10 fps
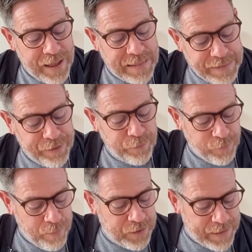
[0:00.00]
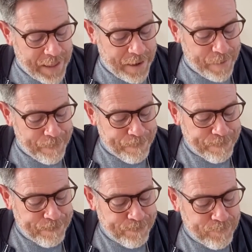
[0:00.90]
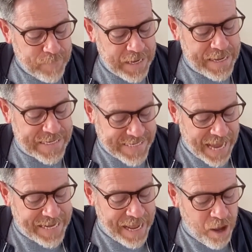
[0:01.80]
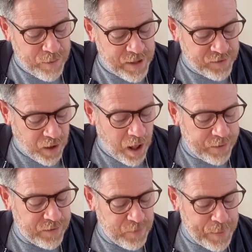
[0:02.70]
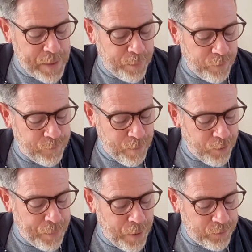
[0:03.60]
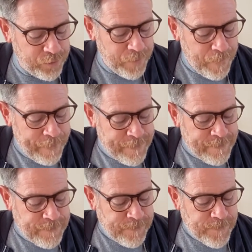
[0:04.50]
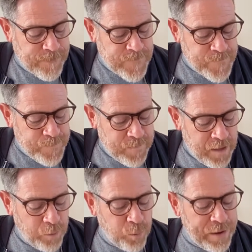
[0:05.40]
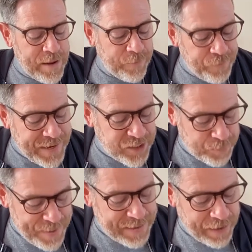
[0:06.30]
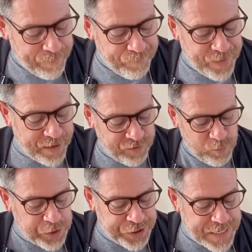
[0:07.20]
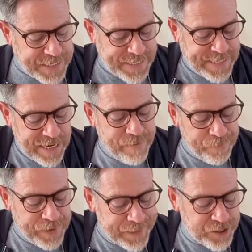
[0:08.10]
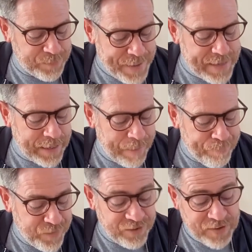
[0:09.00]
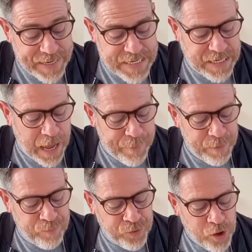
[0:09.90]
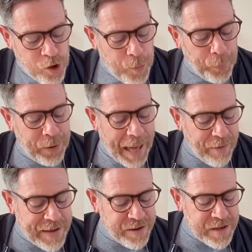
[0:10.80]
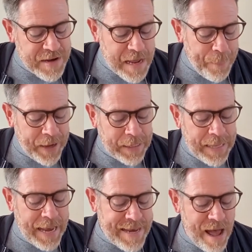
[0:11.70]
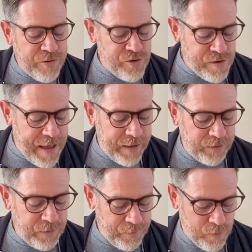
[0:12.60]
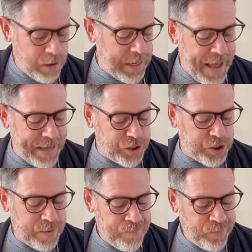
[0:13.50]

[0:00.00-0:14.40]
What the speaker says: a little from the land. And he sat down and taught the people from the boat. And when he had finished speaking, that is, when Jesus had finished speaking, he said to Simon, 'Put out into the deep and let down your nets for a catch.'